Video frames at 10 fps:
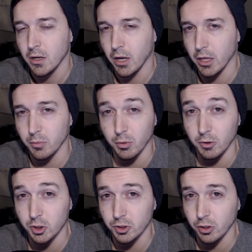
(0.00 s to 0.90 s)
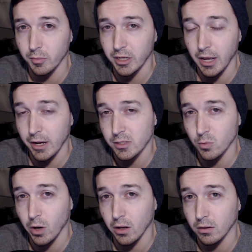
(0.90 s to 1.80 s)
and the promotion tournament as
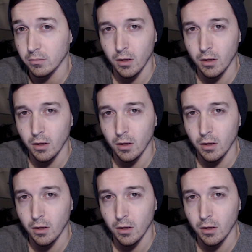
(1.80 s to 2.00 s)
well.